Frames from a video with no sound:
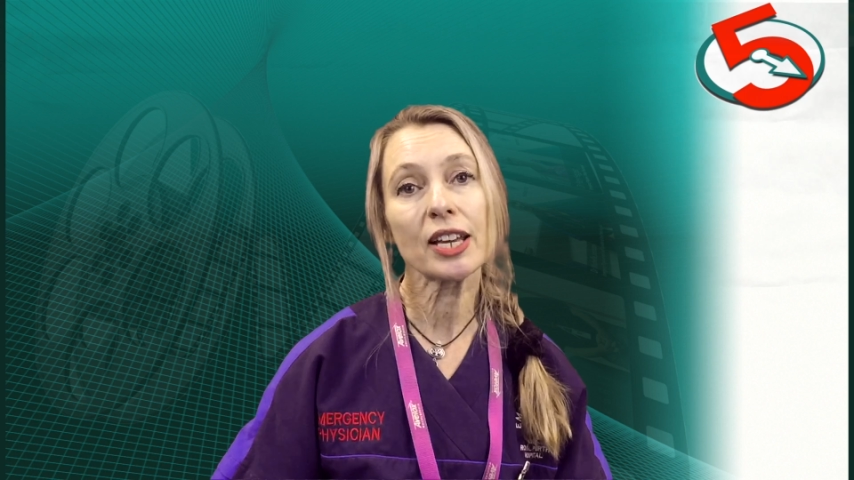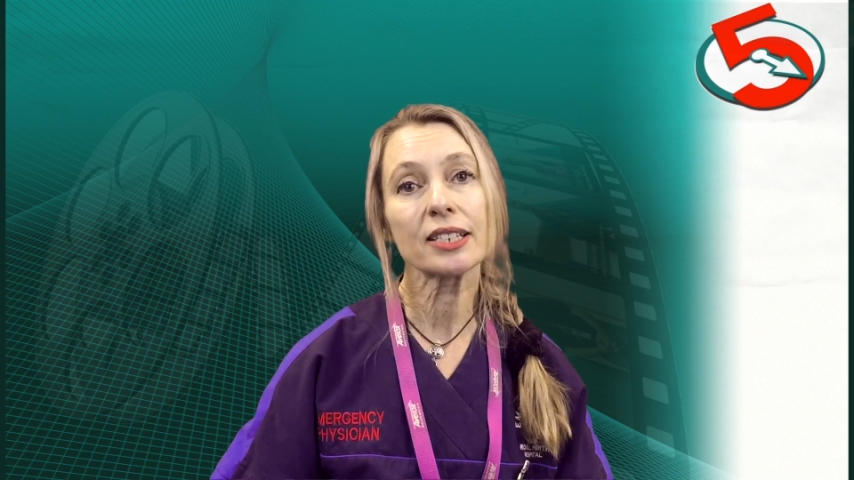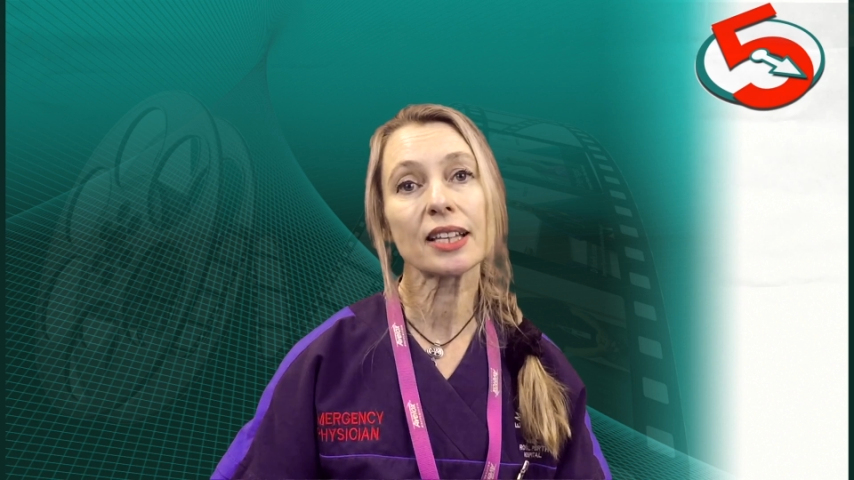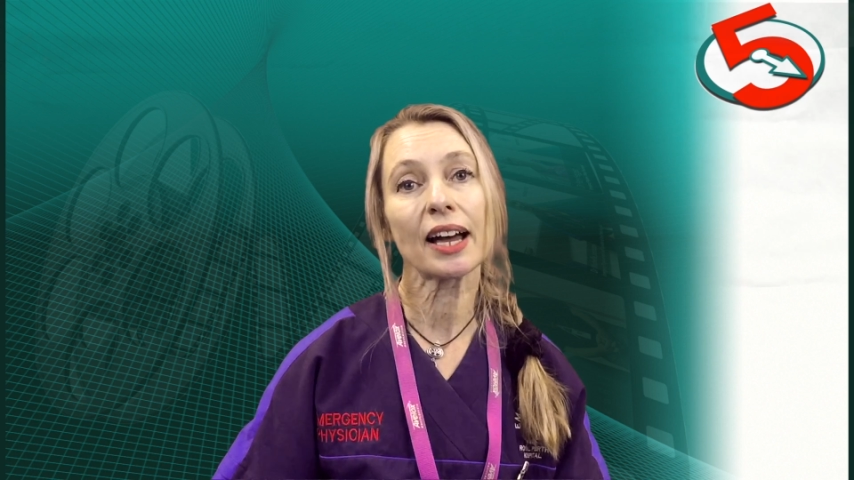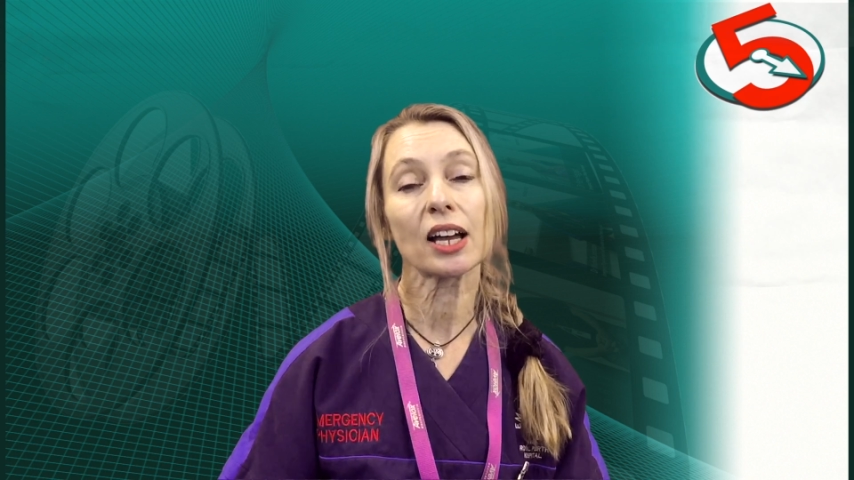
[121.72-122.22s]

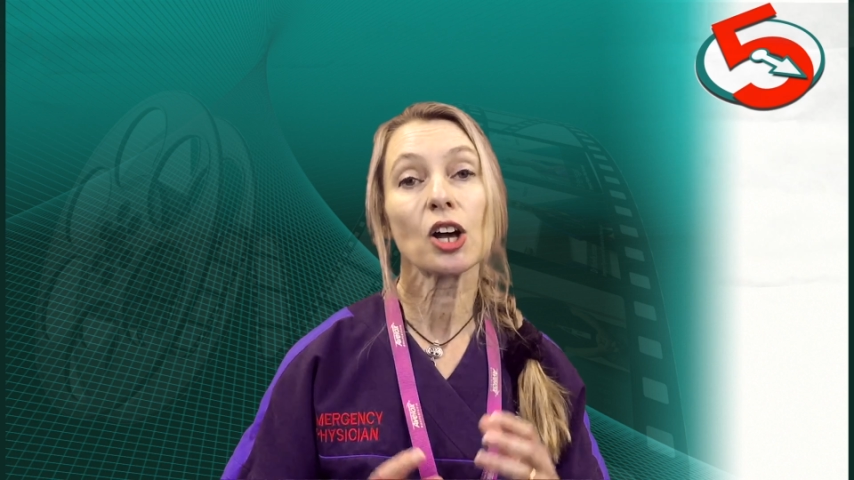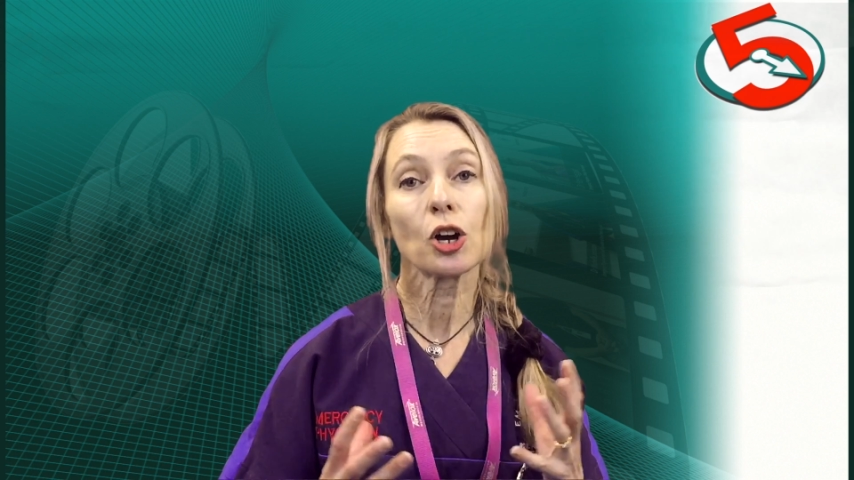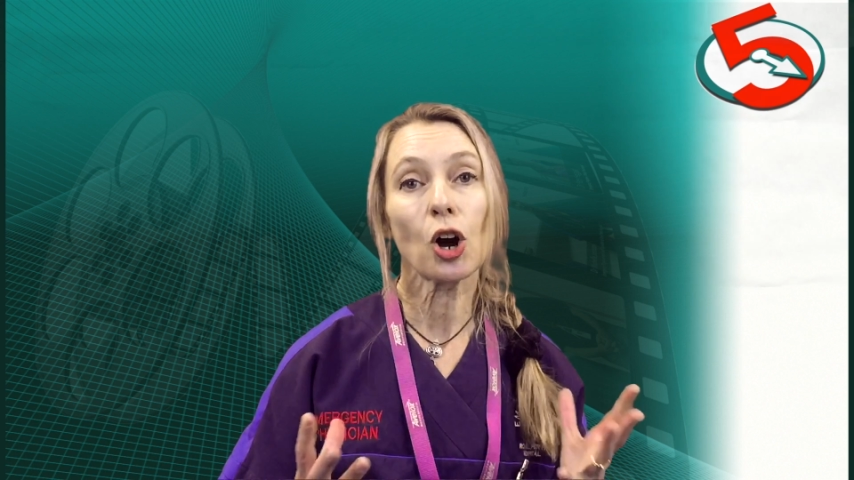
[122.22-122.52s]
things like